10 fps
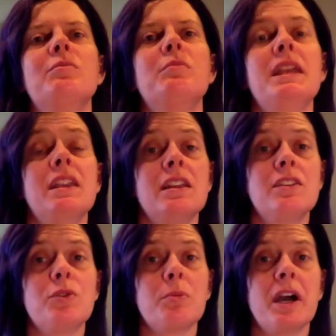Making it
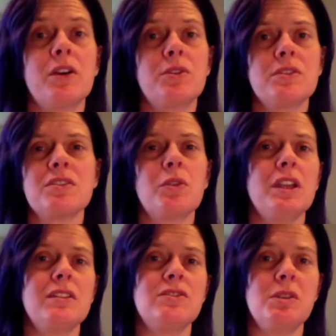into a powder is a
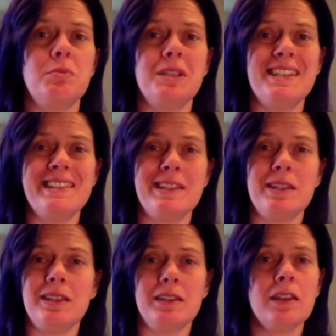great, cheap,
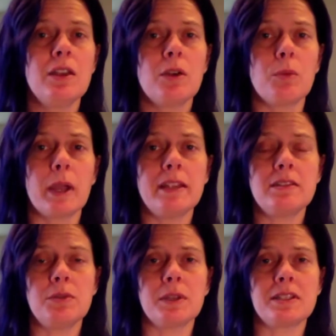easy way
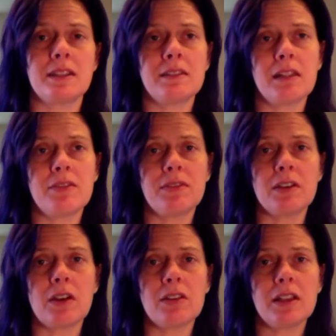to extend the life of
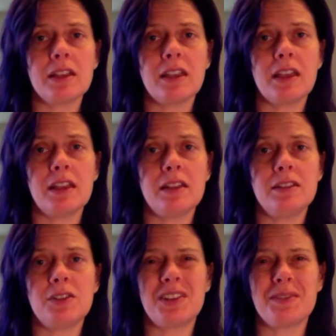the garlic,
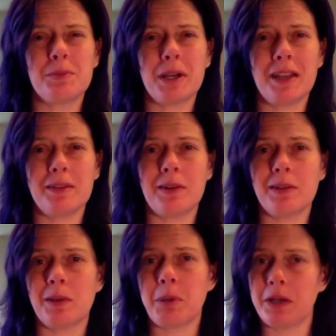and you don't have to buy
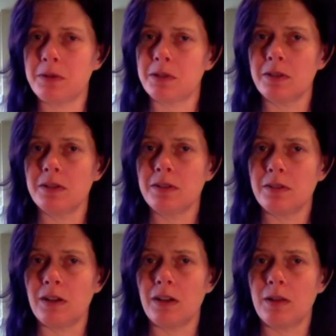garlic powder.
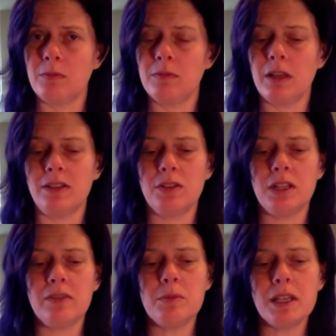And you
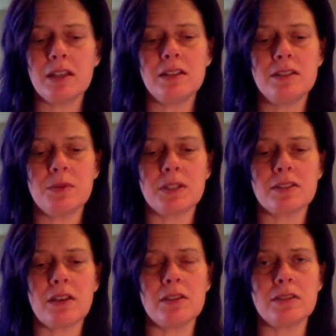can even make it into a
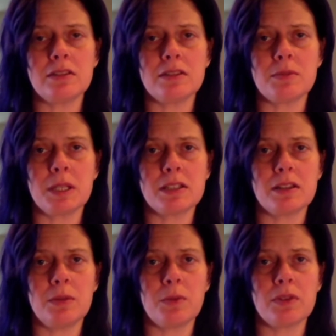salt. You just mix it
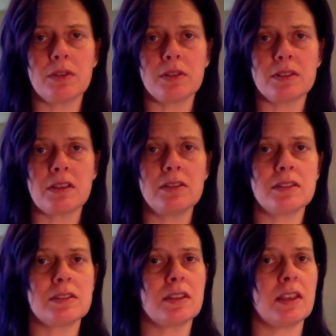in with a little
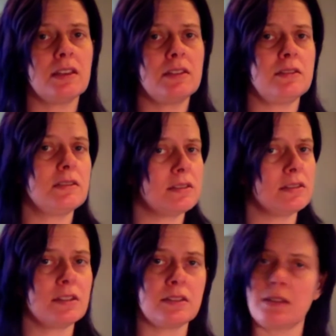salt, and
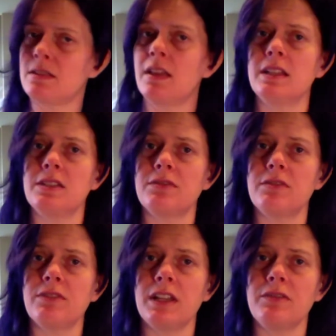it's a slightly
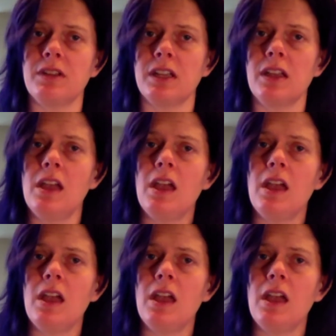different flavoring.